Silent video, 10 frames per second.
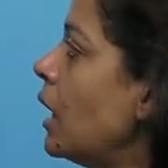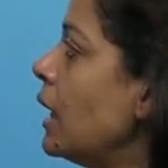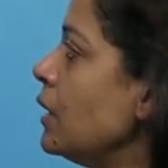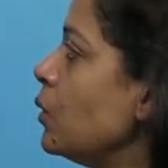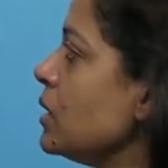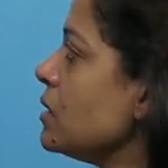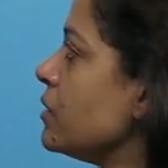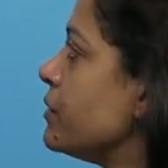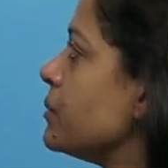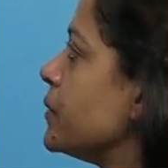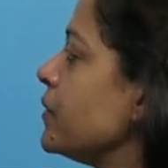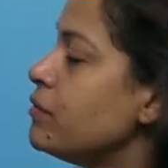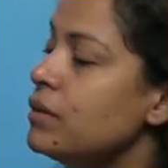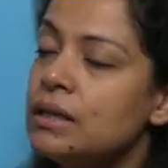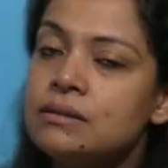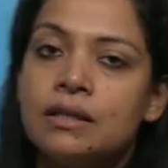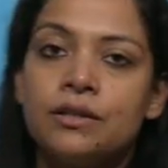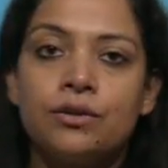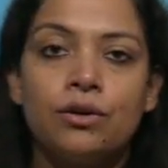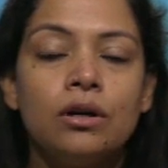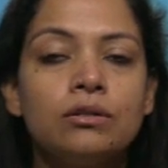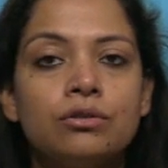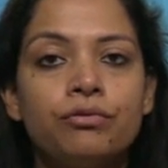And what is the difference between floods and drought?